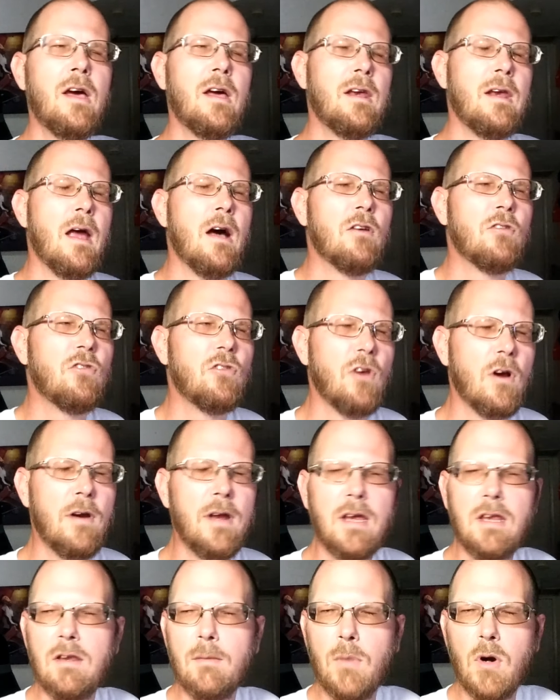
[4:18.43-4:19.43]
Now,
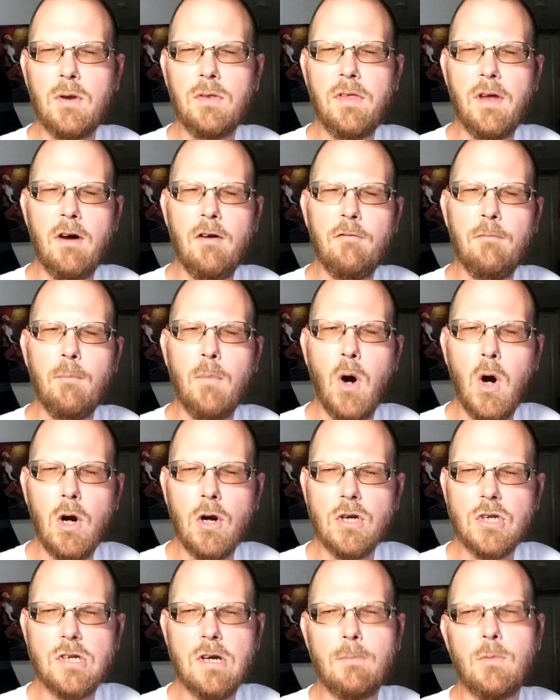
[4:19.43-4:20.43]
starting in the month of
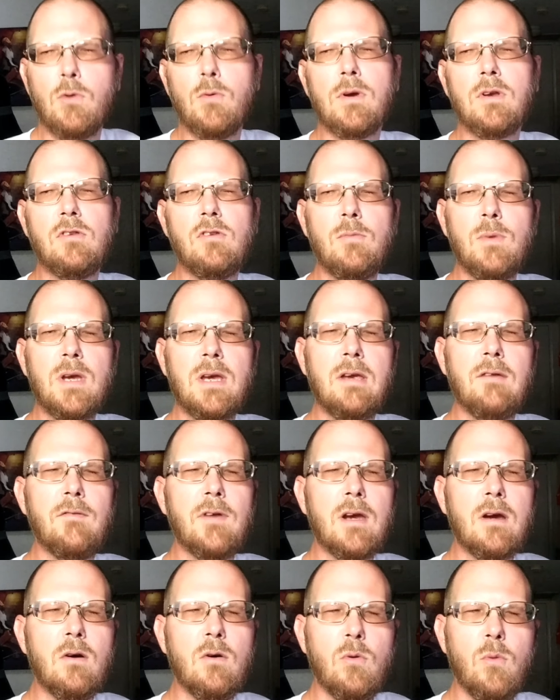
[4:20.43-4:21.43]
March, I'm going to be
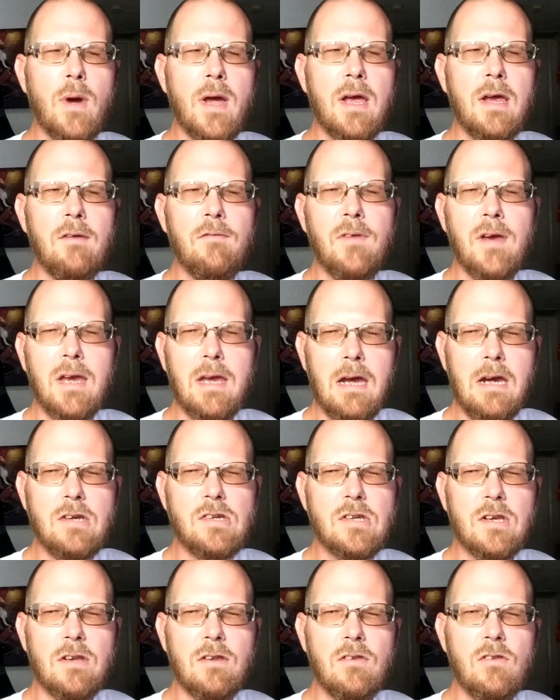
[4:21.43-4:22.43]
giving away
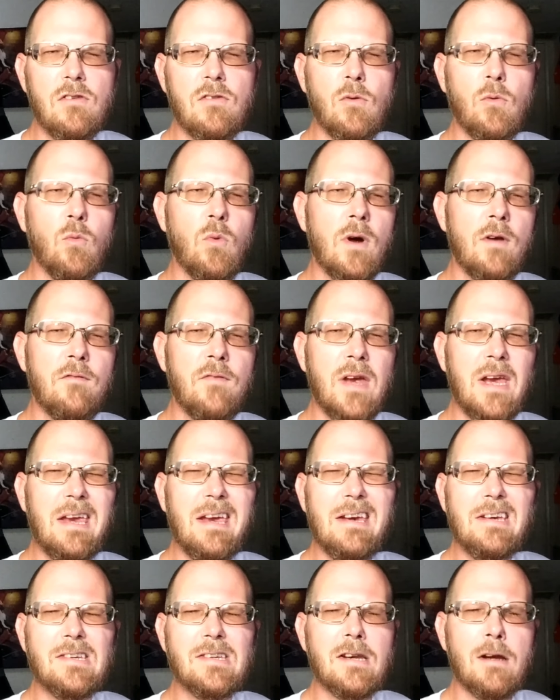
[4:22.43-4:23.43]
vacations, one
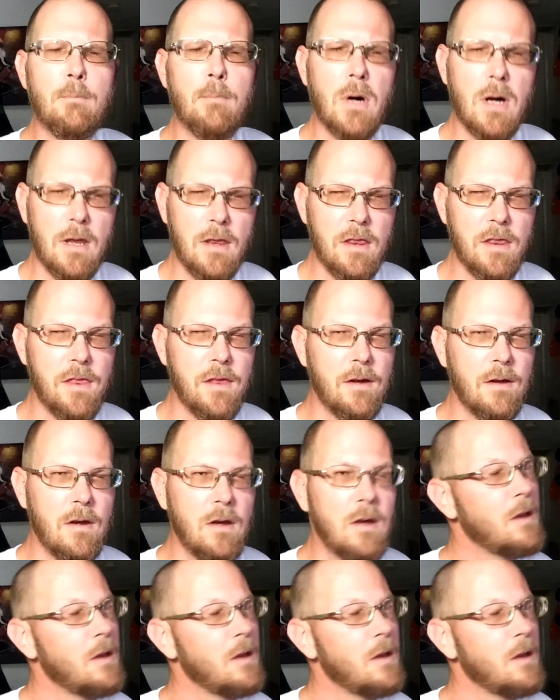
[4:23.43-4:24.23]
vacation a month.